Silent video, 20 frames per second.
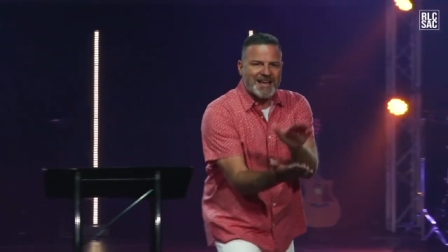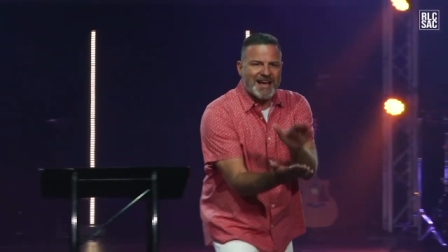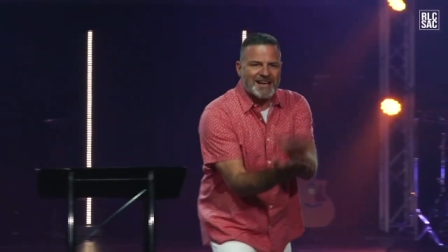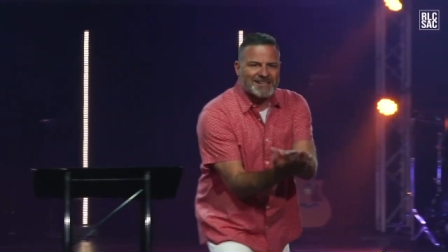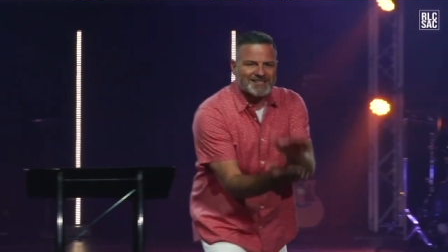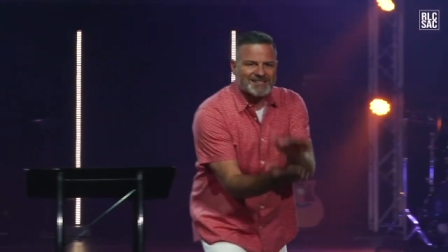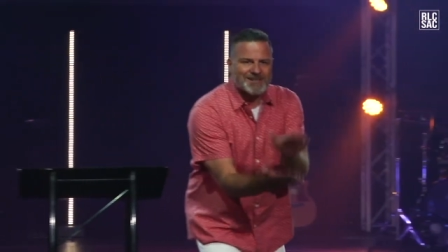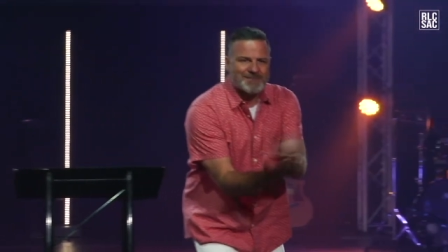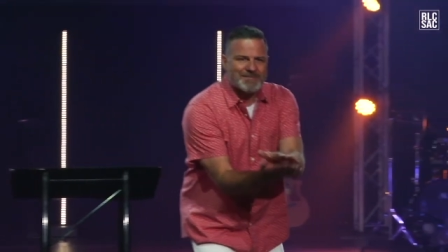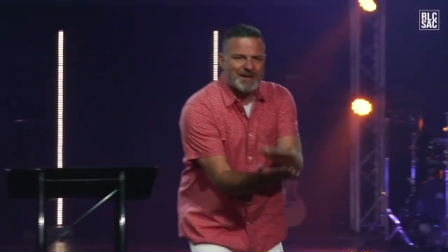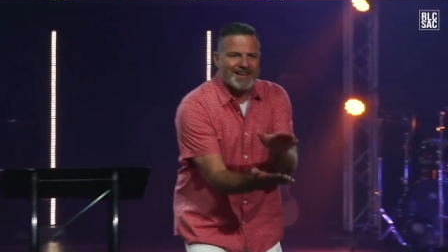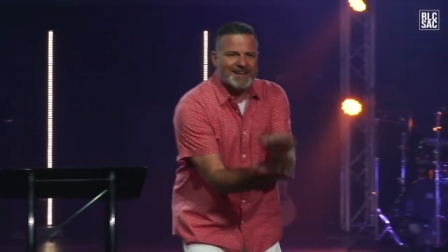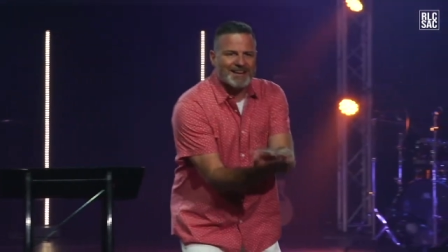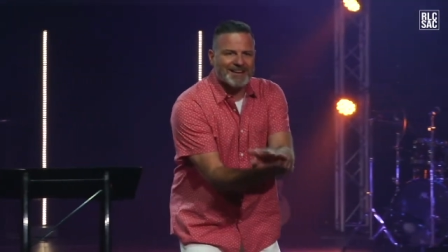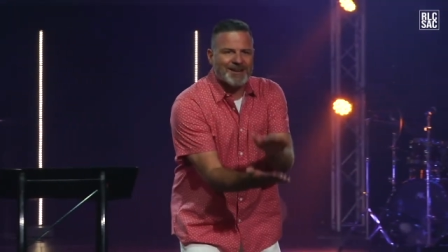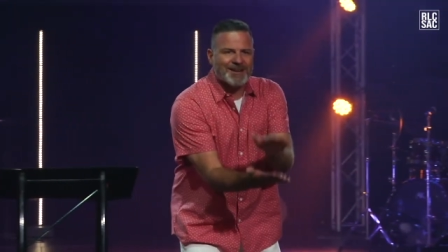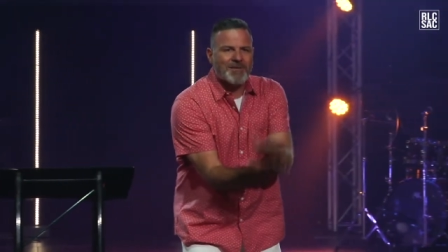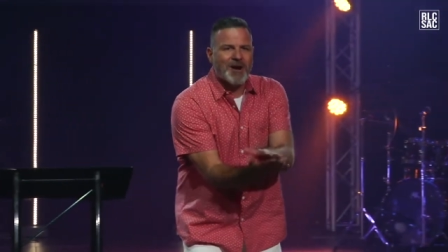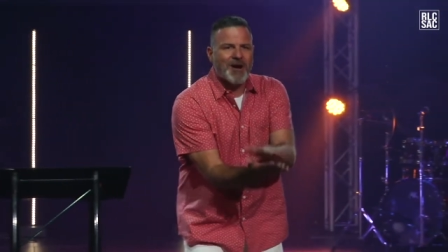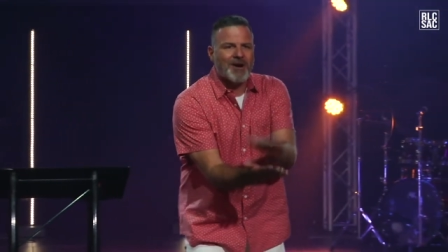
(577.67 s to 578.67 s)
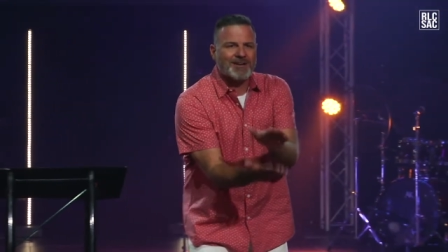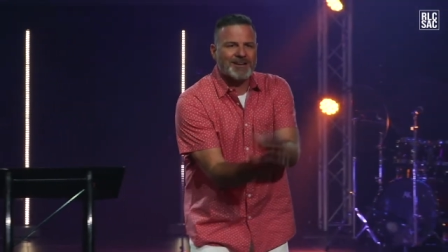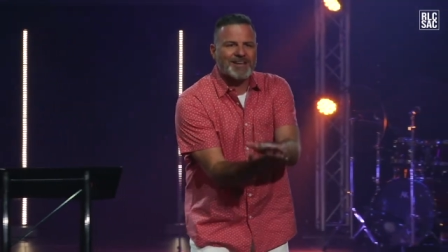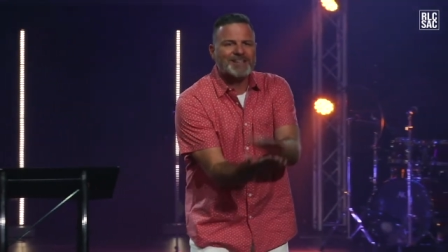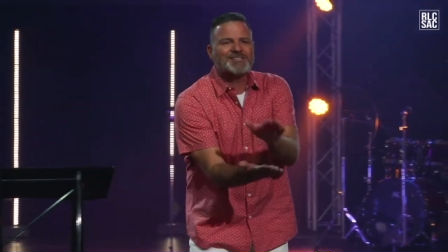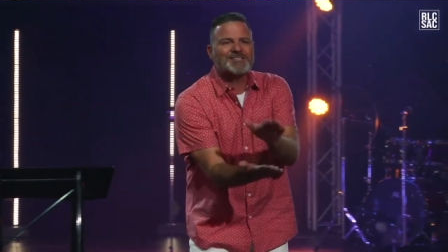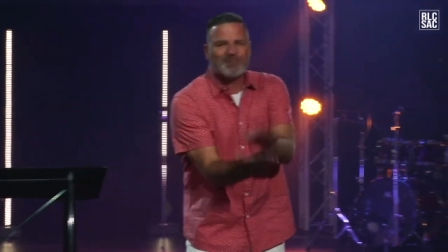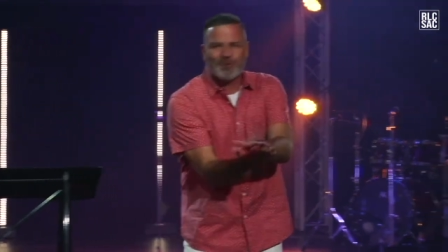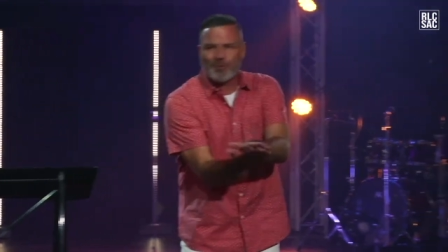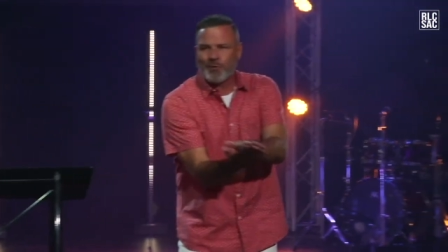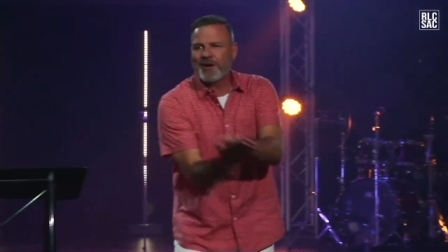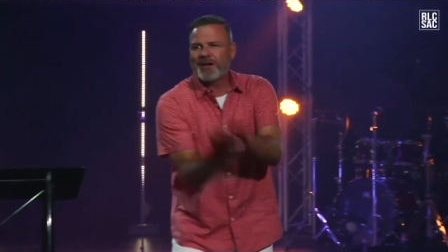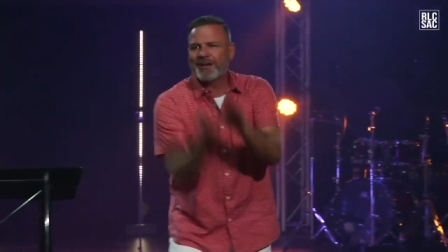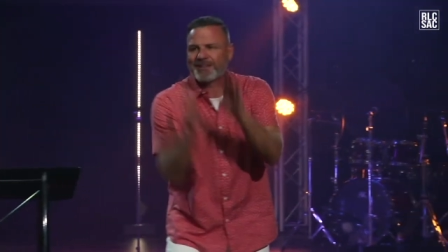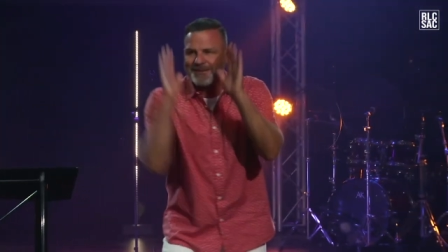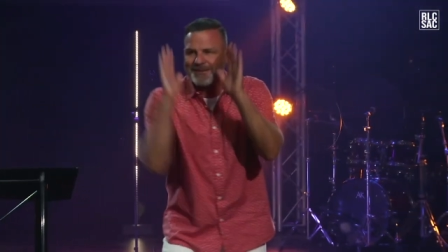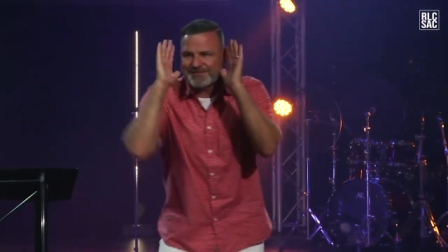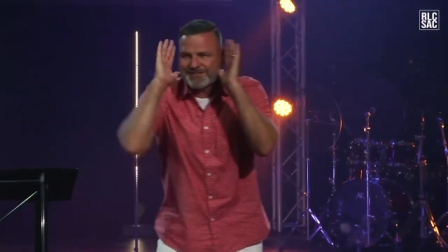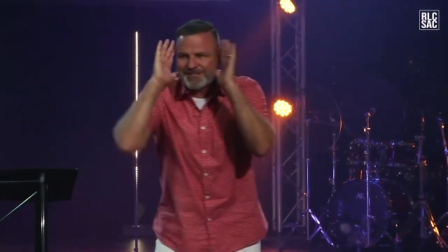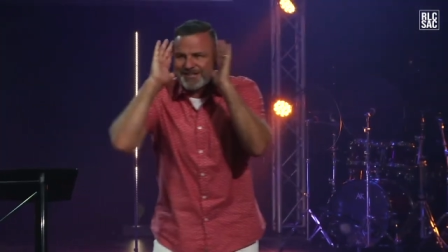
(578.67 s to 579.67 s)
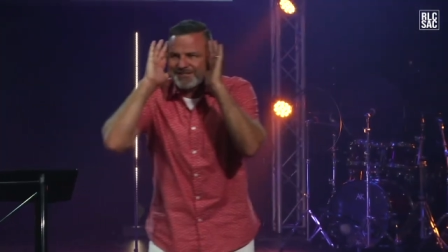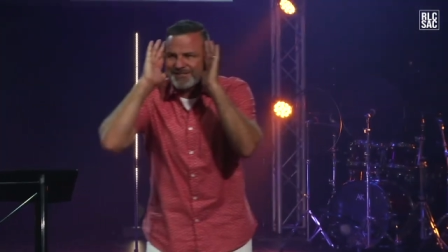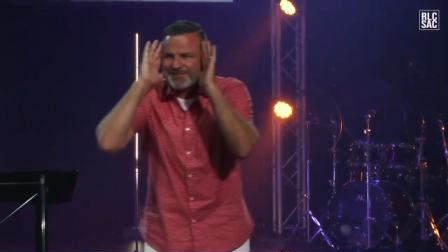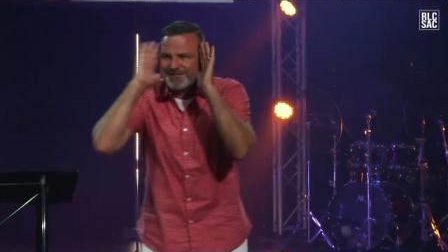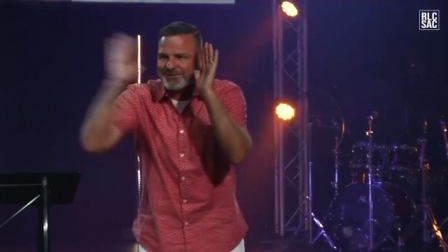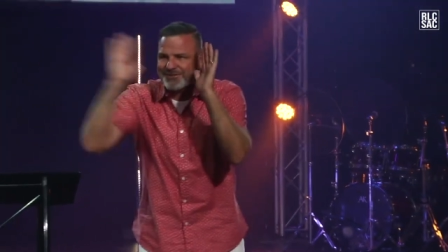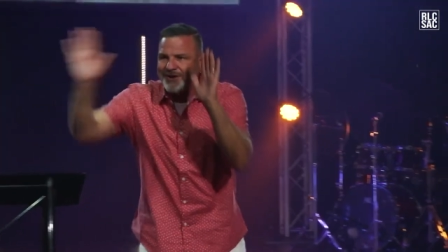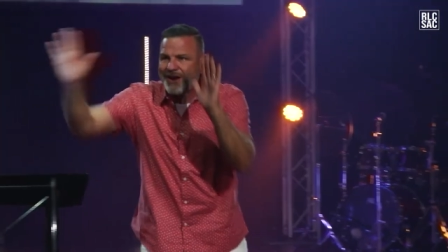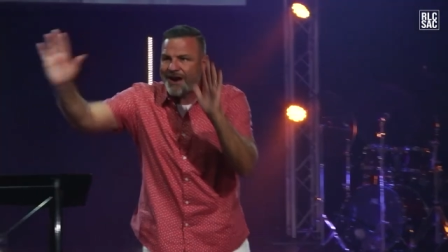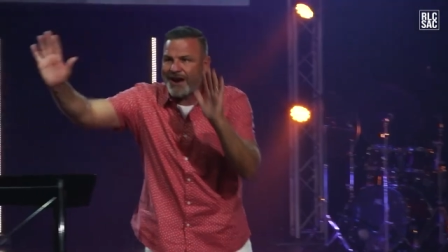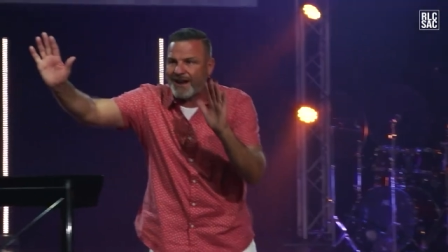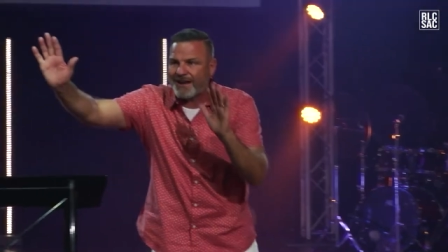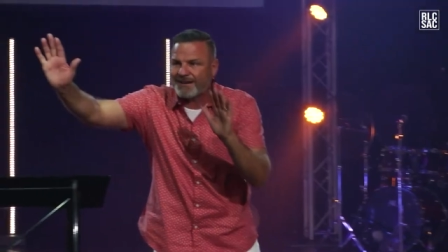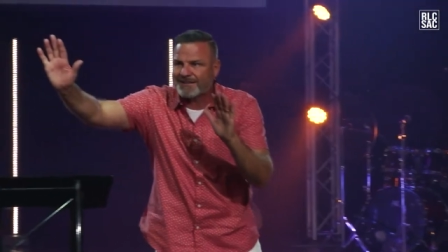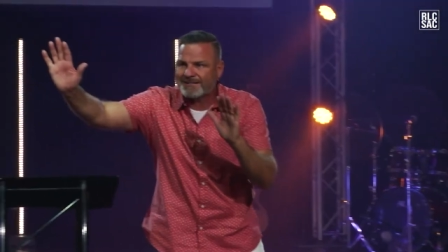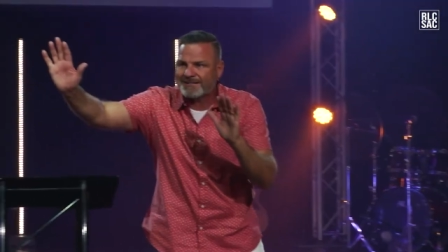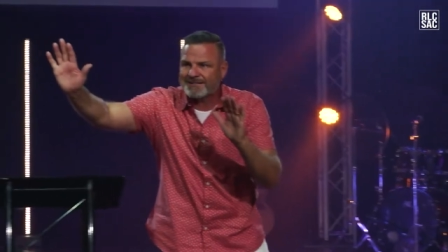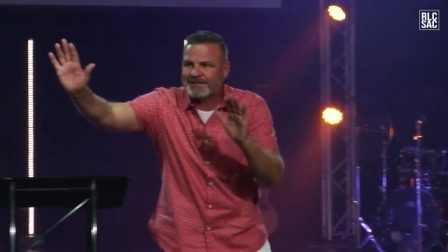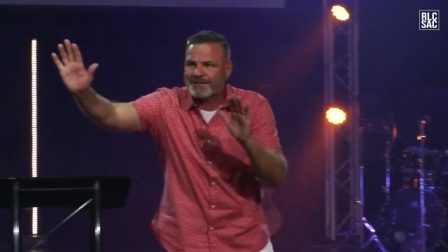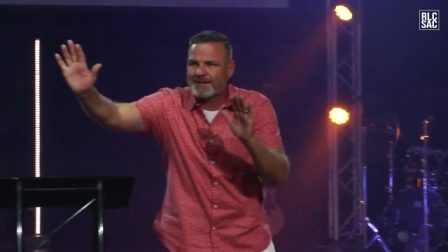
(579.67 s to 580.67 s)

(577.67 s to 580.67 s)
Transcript: Testament, come on, is the will of Jesus Christ?